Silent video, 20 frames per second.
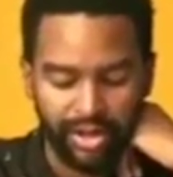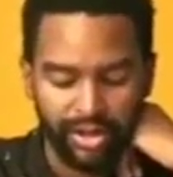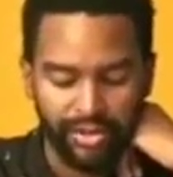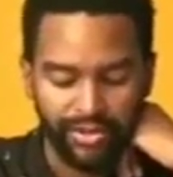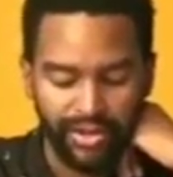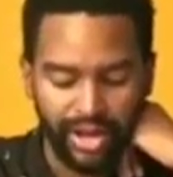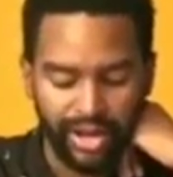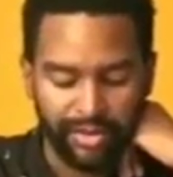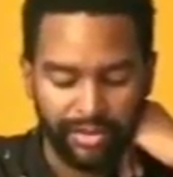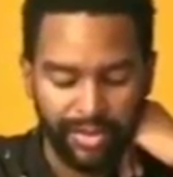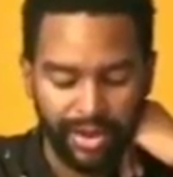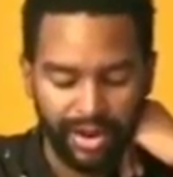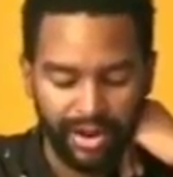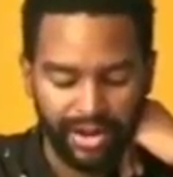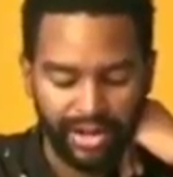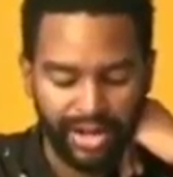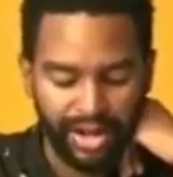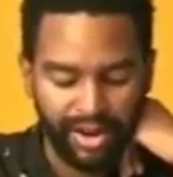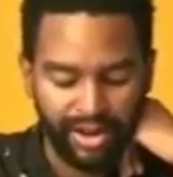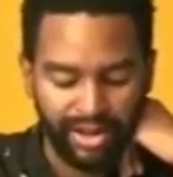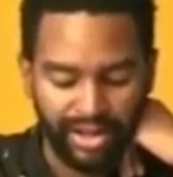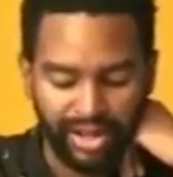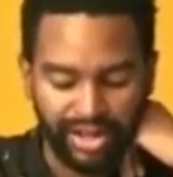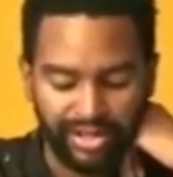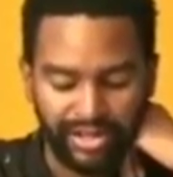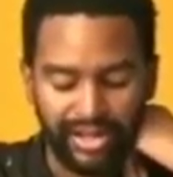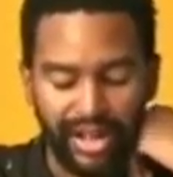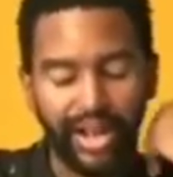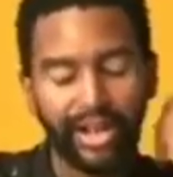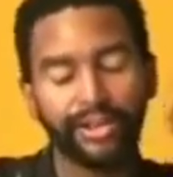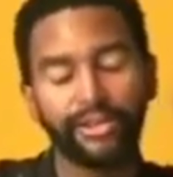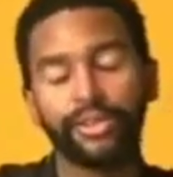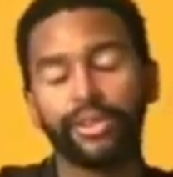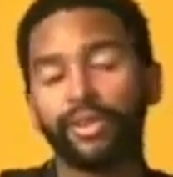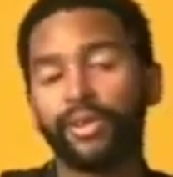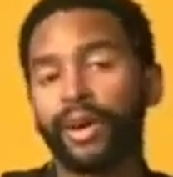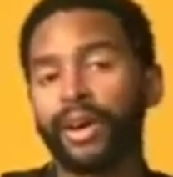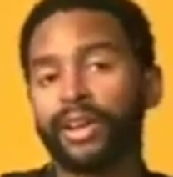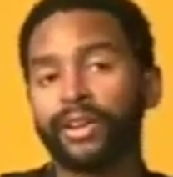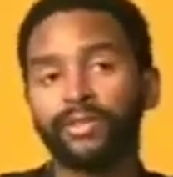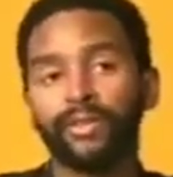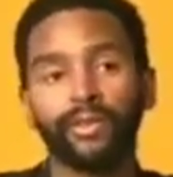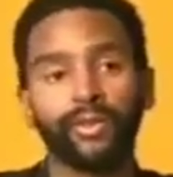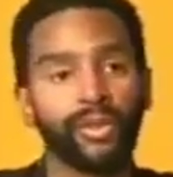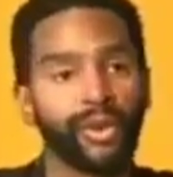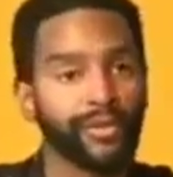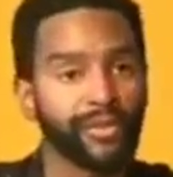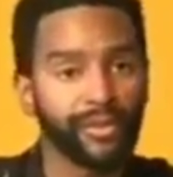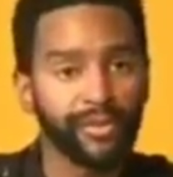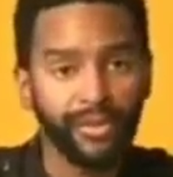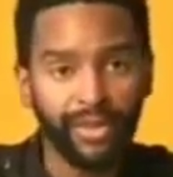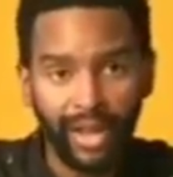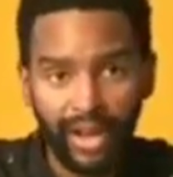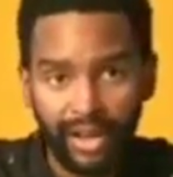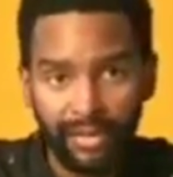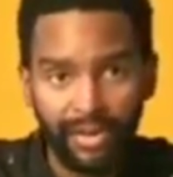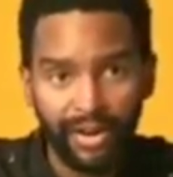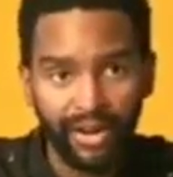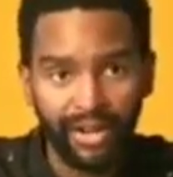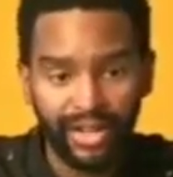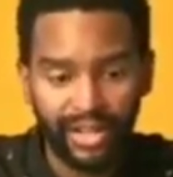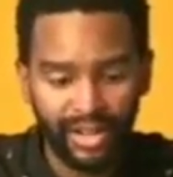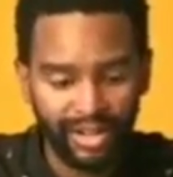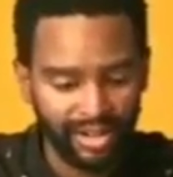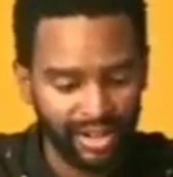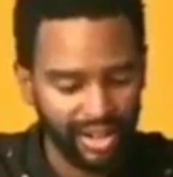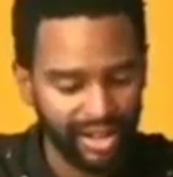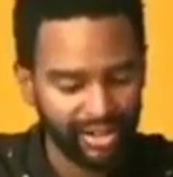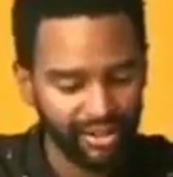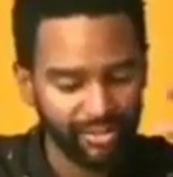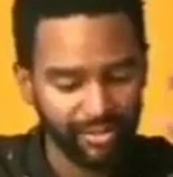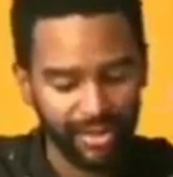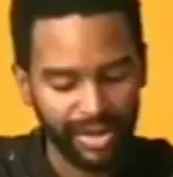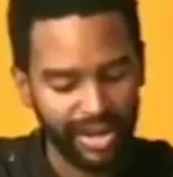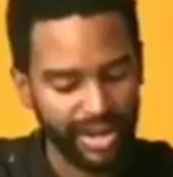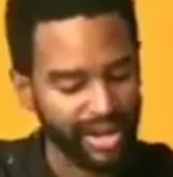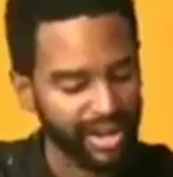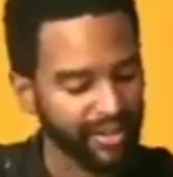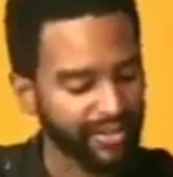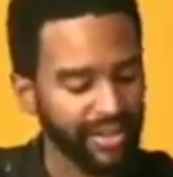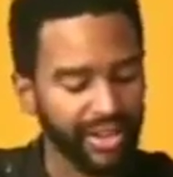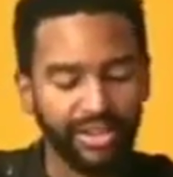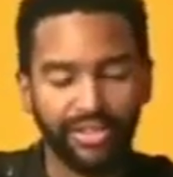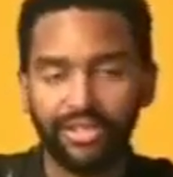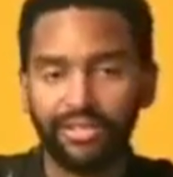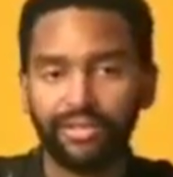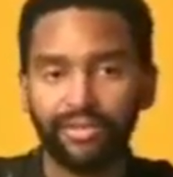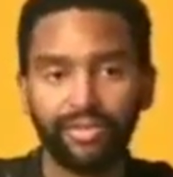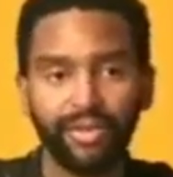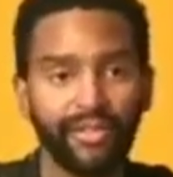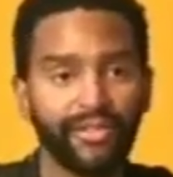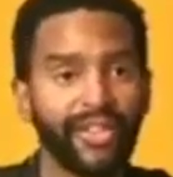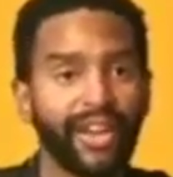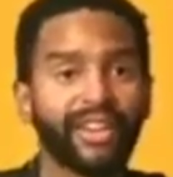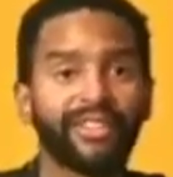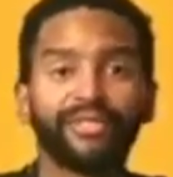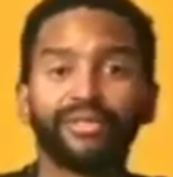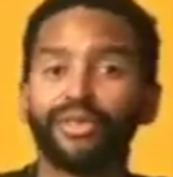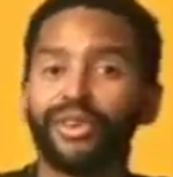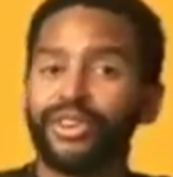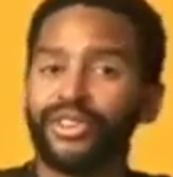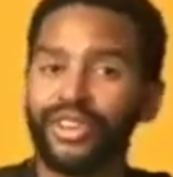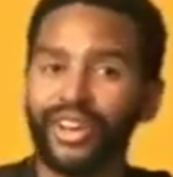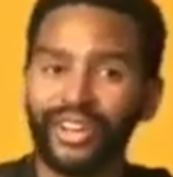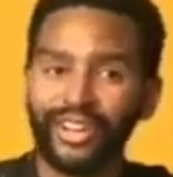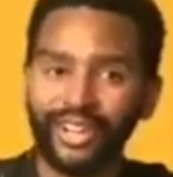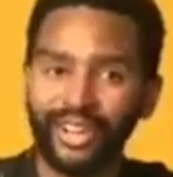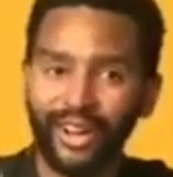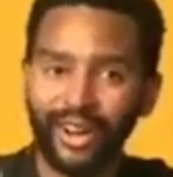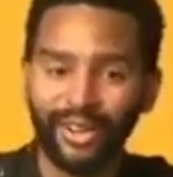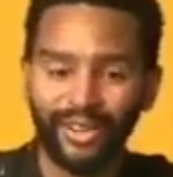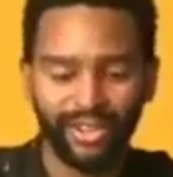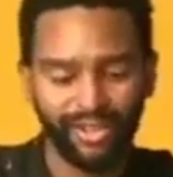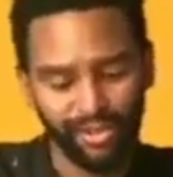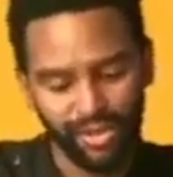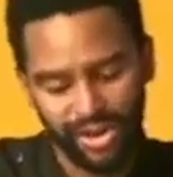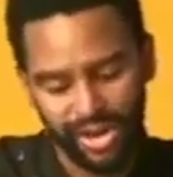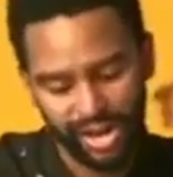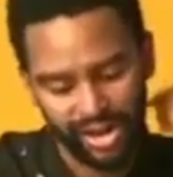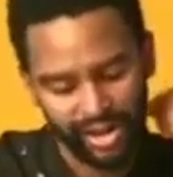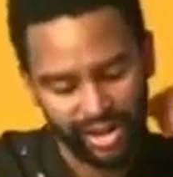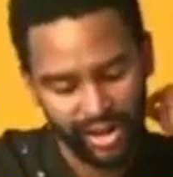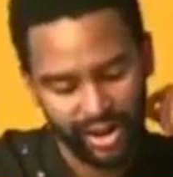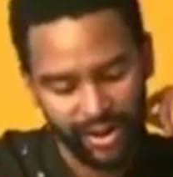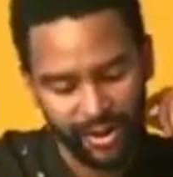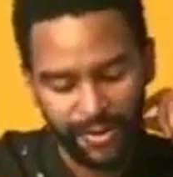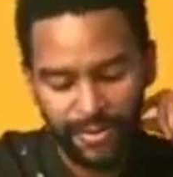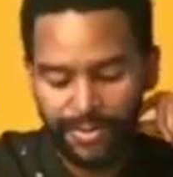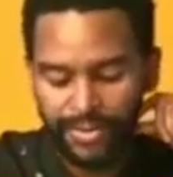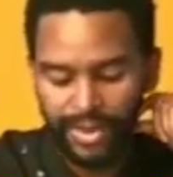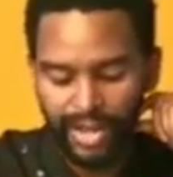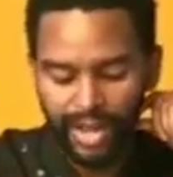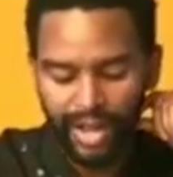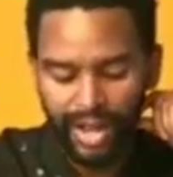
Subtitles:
You've got American Airlines. I don't know why anyone would ever fly American Airlines, but hey, if that's where you got to go, that's where you got to go.